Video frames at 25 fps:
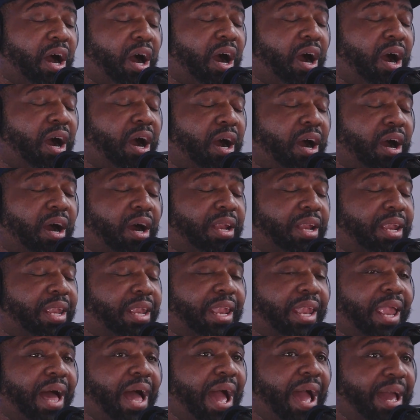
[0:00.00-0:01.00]
a
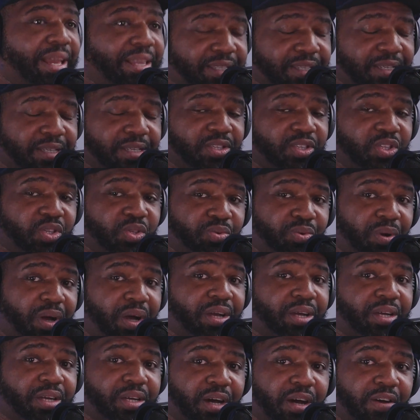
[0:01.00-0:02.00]
lot to
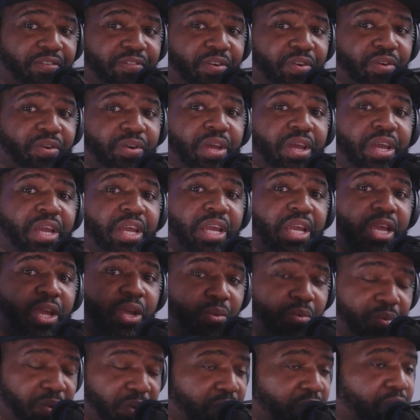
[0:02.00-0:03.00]
uncover
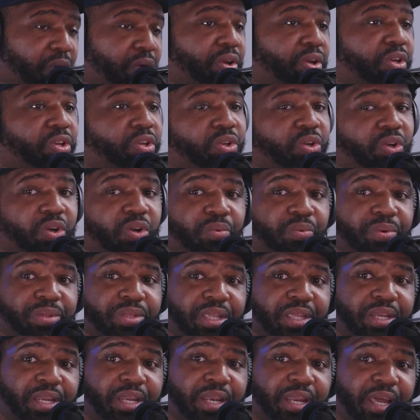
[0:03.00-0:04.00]
and we're going to do it
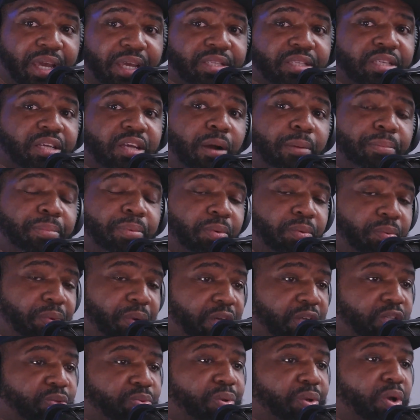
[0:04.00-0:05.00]
within the next couple
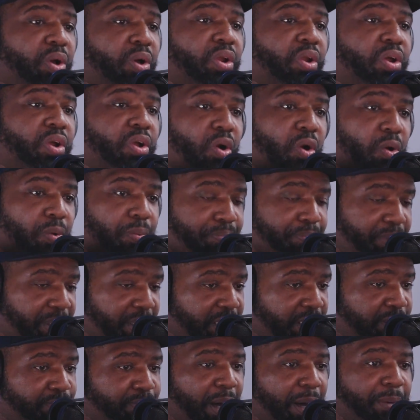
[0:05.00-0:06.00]
weeks we're going to go
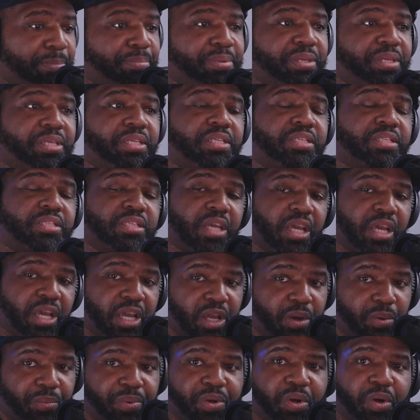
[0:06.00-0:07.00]
piece by piece
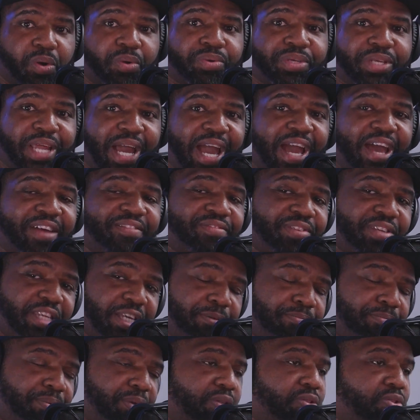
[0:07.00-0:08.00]
and we're going to dive
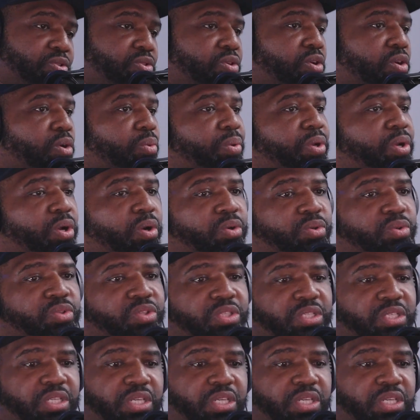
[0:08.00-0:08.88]
deep into it we're going to